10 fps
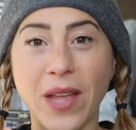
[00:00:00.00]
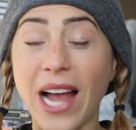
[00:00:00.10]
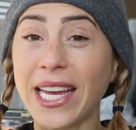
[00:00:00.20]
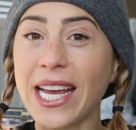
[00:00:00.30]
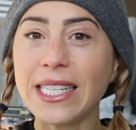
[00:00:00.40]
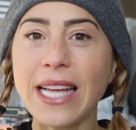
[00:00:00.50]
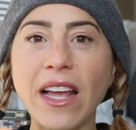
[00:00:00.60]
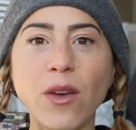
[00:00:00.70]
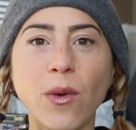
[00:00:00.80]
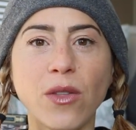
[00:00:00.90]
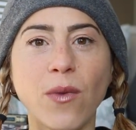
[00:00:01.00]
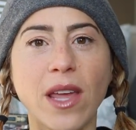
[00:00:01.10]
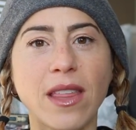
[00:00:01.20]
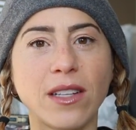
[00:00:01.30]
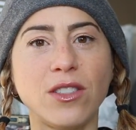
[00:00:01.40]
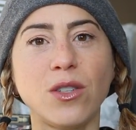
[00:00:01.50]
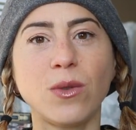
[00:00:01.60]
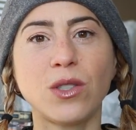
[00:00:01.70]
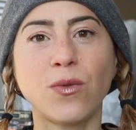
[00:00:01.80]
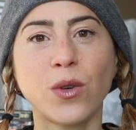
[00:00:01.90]
I can't tell you what the right thing to do
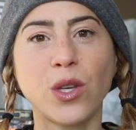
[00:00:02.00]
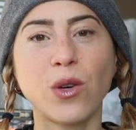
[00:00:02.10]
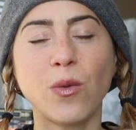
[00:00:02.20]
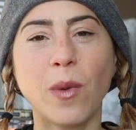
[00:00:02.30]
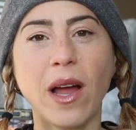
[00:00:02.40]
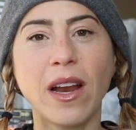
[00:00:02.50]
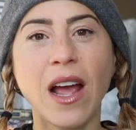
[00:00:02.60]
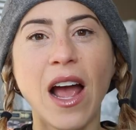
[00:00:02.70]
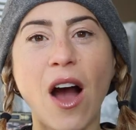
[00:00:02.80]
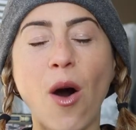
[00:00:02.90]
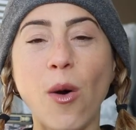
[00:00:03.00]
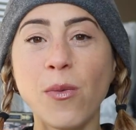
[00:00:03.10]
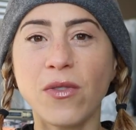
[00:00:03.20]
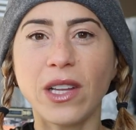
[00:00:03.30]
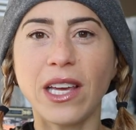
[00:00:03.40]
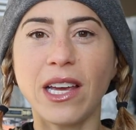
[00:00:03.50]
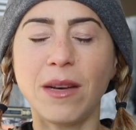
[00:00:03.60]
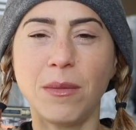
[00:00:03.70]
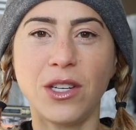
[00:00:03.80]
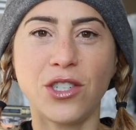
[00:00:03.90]
is for you, but hopefully
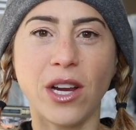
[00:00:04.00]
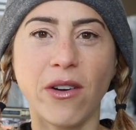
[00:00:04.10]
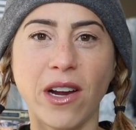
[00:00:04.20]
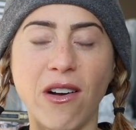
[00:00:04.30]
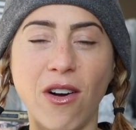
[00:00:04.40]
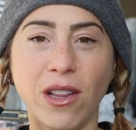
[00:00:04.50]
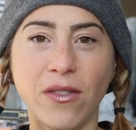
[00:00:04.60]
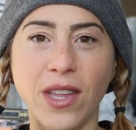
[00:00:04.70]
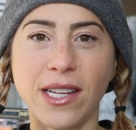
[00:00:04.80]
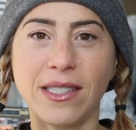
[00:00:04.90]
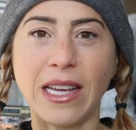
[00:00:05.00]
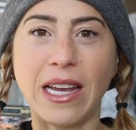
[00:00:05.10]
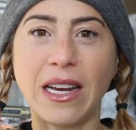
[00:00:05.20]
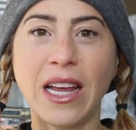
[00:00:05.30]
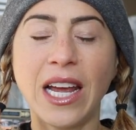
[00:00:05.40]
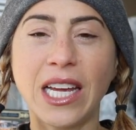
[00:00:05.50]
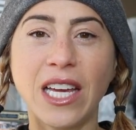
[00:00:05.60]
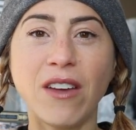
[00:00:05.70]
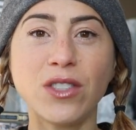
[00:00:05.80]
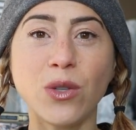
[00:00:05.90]
in me sharing all of this, it
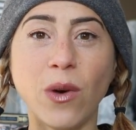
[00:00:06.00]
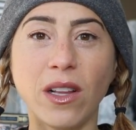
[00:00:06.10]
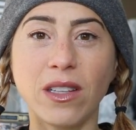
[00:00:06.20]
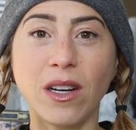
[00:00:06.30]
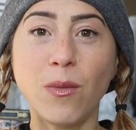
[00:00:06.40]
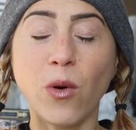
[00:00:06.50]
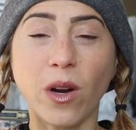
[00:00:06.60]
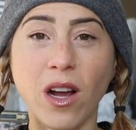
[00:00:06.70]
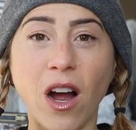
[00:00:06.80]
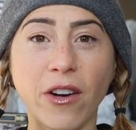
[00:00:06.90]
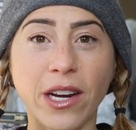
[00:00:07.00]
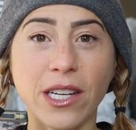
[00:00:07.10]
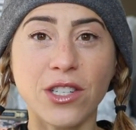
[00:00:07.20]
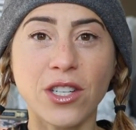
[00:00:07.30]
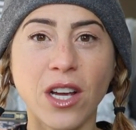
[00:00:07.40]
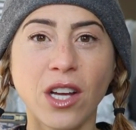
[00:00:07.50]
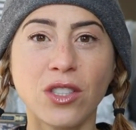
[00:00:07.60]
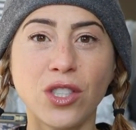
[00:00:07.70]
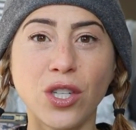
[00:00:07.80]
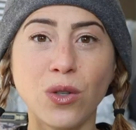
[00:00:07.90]
gives you a little more courage
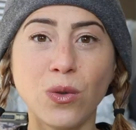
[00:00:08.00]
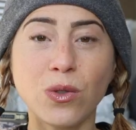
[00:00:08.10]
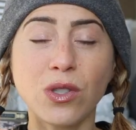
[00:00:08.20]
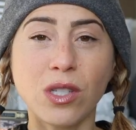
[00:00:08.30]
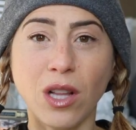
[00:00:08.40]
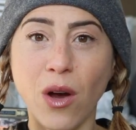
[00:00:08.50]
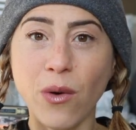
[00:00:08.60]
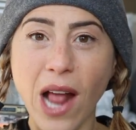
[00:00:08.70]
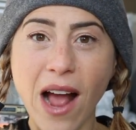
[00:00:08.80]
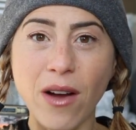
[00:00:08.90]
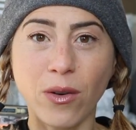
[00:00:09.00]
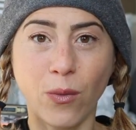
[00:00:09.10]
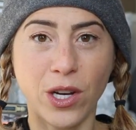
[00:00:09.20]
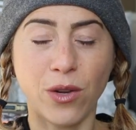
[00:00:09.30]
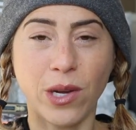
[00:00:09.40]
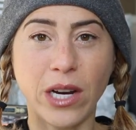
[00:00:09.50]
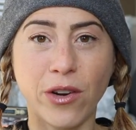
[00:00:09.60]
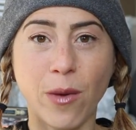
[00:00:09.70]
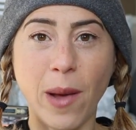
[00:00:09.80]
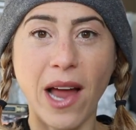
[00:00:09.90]
to slow down when you hear
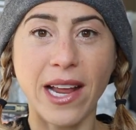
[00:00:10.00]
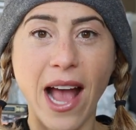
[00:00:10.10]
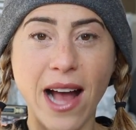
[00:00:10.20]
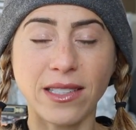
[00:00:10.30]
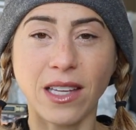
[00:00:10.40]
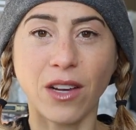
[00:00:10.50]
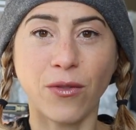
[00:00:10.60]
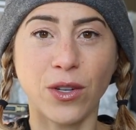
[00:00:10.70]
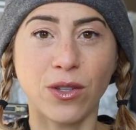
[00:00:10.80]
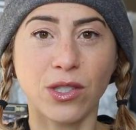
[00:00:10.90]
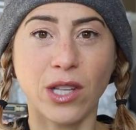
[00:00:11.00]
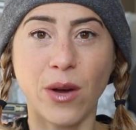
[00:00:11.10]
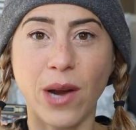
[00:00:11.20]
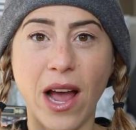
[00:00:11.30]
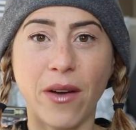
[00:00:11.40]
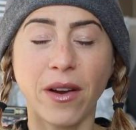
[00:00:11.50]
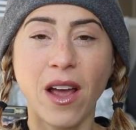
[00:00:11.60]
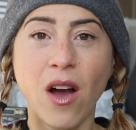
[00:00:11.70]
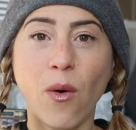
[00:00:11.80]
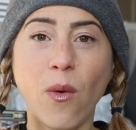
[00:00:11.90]
your body asking for you to slow down
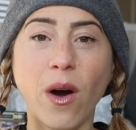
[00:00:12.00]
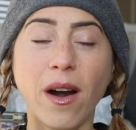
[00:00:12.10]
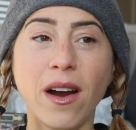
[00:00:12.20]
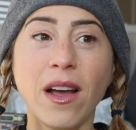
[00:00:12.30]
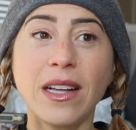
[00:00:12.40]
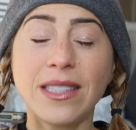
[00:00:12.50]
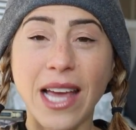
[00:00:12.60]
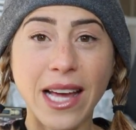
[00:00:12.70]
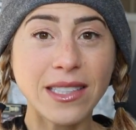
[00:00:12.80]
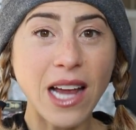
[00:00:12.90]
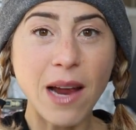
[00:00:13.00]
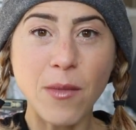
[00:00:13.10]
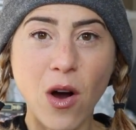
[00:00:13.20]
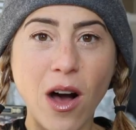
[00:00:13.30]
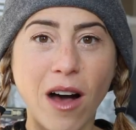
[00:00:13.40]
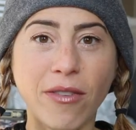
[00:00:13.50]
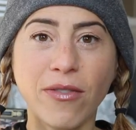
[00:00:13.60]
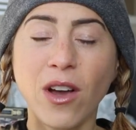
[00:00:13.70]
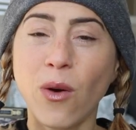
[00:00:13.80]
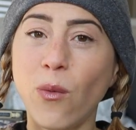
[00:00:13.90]
or take time
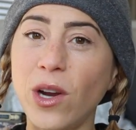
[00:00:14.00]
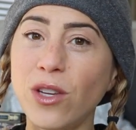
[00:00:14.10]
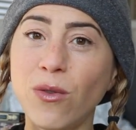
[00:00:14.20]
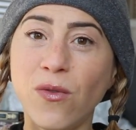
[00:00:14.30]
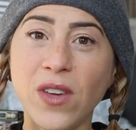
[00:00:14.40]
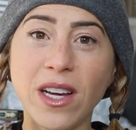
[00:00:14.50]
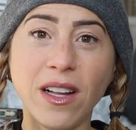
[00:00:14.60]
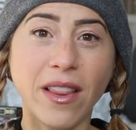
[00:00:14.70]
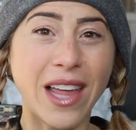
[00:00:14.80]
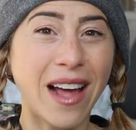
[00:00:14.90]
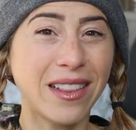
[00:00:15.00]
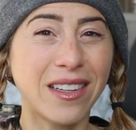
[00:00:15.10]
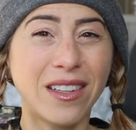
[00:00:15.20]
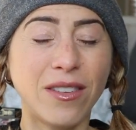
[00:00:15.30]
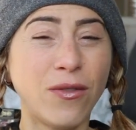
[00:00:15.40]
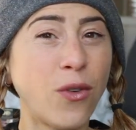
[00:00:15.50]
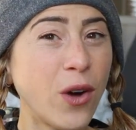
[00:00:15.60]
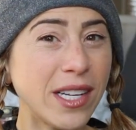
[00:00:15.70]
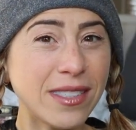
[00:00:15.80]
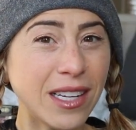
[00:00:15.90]
off when you feel that little
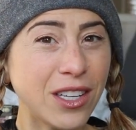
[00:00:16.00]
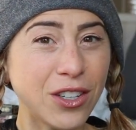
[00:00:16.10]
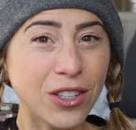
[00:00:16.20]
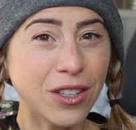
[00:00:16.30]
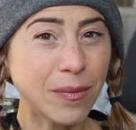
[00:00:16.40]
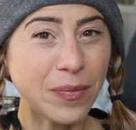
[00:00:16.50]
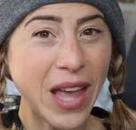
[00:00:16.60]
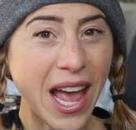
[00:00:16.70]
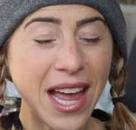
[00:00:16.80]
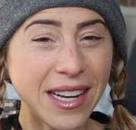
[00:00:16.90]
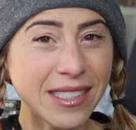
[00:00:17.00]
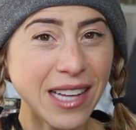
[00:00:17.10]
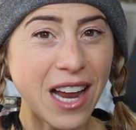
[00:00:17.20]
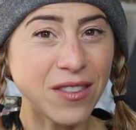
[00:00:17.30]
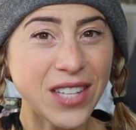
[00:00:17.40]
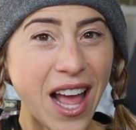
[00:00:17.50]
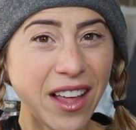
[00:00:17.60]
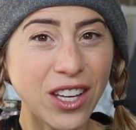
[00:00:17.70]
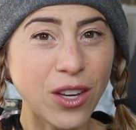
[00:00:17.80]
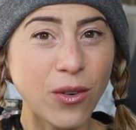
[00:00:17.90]
voice in your head is kind of
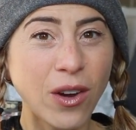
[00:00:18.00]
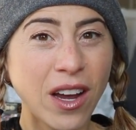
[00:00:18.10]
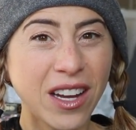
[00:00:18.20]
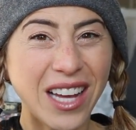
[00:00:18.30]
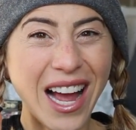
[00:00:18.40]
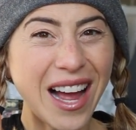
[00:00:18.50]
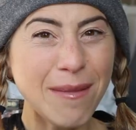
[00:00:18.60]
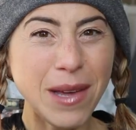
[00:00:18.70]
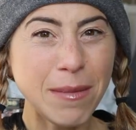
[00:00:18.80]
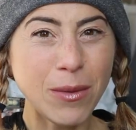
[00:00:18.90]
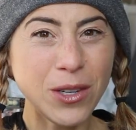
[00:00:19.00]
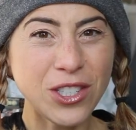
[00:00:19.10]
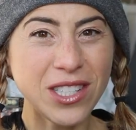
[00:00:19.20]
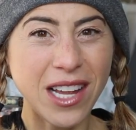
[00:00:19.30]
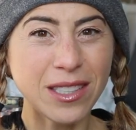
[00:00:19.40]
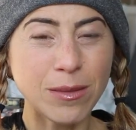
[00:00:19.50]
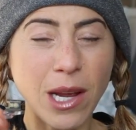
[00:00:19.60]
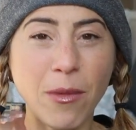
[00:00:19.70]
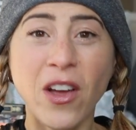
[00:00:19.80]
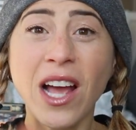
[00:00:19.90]
telling you uh, maybe we should take some
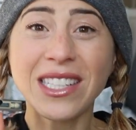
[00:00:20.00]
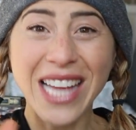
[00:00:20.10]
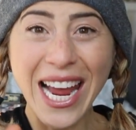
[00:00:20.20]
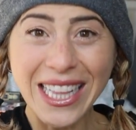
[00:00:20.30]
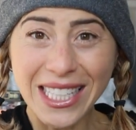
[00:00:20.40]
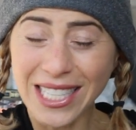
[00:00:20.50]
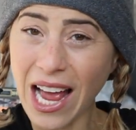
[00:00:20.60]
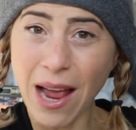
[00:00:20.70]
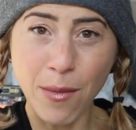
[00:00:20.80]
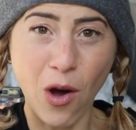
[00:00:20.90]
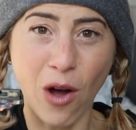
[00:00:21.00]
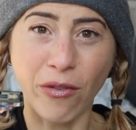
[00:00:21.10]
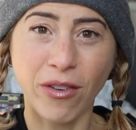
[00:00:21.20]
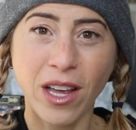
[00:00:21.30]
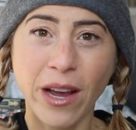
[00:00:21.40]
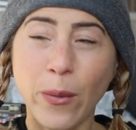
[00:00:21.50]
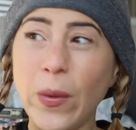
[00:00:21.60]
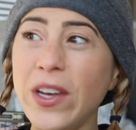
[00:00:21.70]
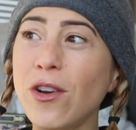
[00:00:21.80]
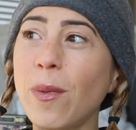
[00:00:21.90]
time off. Take the time off.
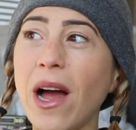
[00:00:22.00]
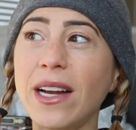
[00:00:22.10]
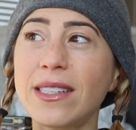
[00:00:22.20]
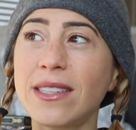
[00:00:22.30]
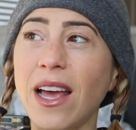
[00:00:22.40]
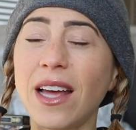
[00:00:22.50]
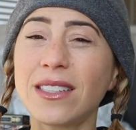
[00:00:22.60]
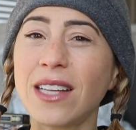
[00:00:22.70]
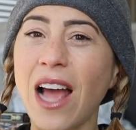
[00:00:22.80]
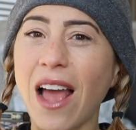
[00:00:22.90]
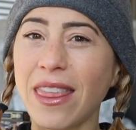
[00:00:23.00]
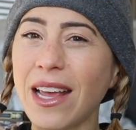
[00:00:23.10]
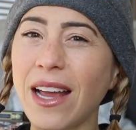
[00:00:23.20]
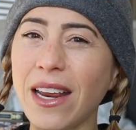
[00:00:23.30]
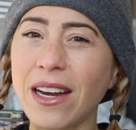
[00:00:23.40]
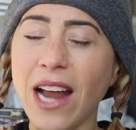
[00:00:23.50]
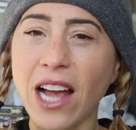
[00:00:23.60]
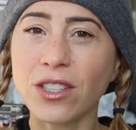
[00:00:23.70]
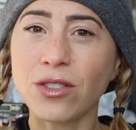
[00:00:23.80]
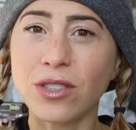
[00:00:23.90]
When your body says, I think I need an
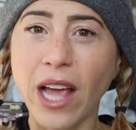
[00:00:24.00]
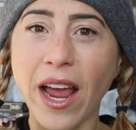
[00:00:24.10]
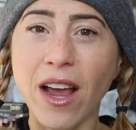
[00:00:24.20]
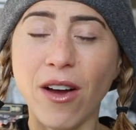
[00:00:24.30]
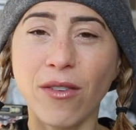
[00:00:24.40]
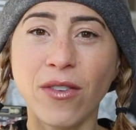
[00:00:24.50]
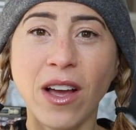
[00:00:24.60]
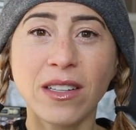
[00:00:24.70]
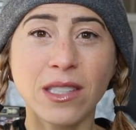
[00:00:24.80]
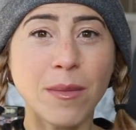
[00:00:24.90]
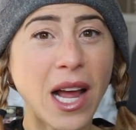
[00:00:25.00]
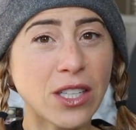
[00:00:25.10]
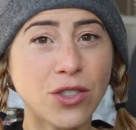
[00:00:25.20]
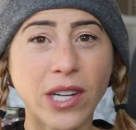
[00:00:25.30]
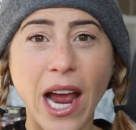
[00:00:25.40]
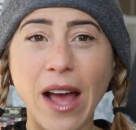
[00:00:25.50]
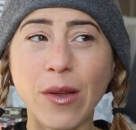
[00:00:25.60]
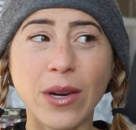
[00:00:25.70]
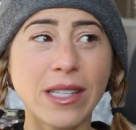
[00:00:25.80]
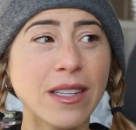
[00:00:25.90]
extra day of some extra
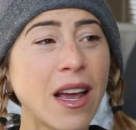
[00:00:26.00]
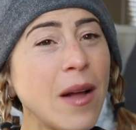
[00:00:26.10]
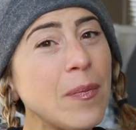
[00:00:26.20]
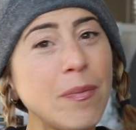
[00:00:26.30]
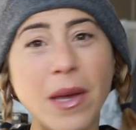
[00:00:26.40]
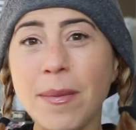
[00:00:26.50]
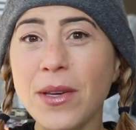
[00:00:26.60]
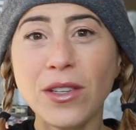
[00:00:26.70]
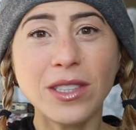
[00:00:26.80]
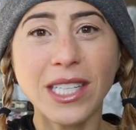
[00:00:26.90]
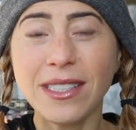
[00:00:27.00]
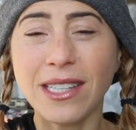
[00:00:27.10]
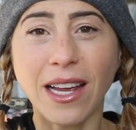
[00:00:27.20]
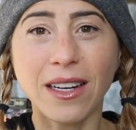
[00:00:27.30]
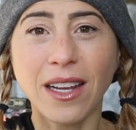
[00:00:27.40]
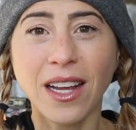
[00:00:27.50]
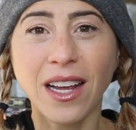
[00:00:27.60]
calories, maybe you'll listen.